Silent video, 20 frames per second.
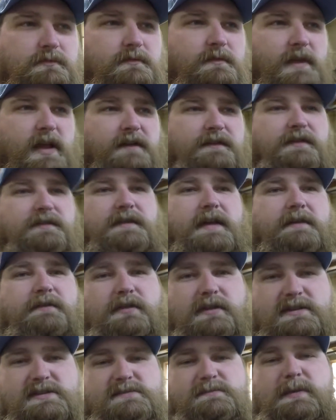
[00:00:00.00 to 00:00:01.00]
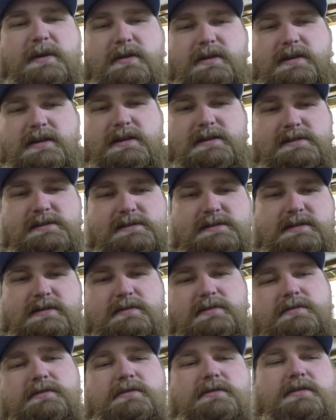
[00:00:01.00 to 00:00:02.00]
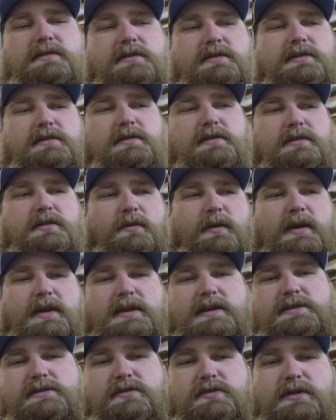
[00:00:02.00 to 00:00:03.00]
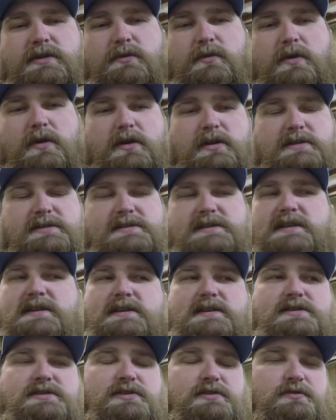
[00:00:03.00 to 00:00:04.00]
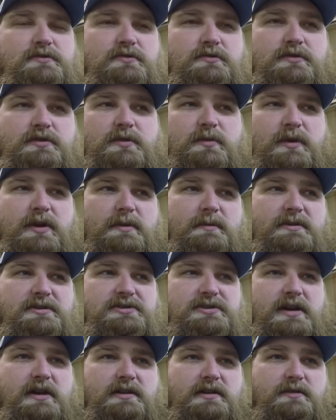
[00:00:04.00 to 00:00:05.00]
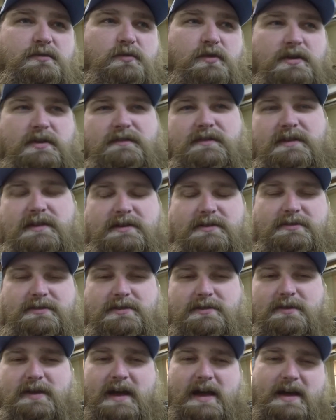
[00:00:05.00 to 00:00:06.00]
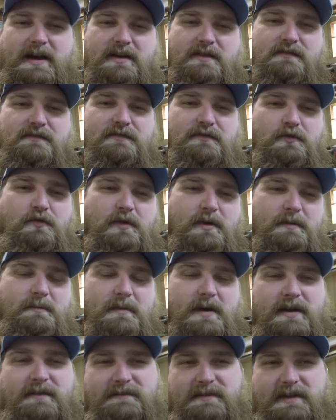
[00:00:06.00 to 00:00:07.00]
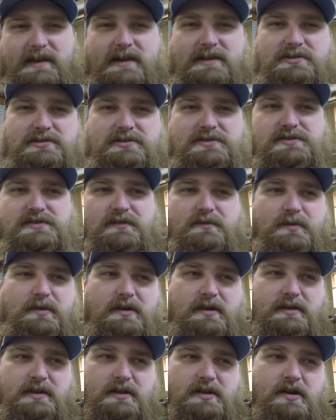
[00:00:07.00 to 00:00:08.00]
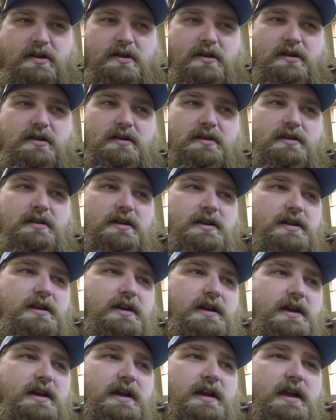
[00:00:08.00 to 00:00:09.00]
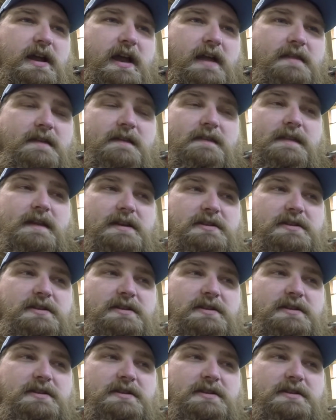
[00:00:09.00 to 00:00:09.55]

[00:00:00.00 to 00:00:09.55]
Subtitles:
if you've never experienced the way e-tuning works, is you pretty much tell them what vehicle you have, what modifications you've put on the car, and then they